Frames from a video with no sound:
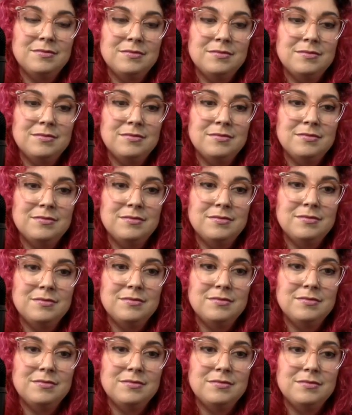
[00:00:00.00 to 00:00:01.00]

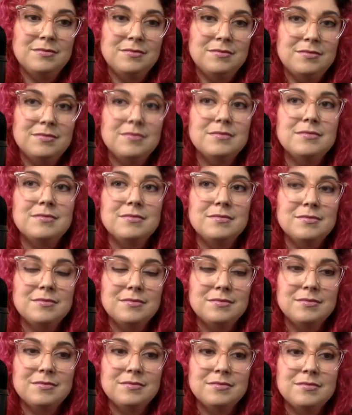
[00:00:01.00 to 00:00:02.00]

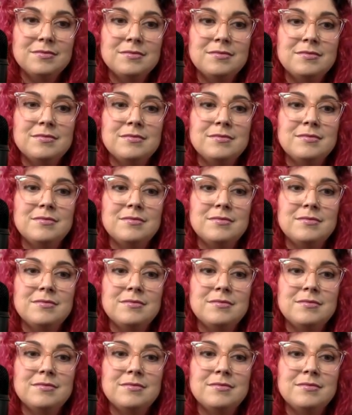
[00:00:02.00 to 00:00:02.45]
No words are spoken by the person on screen.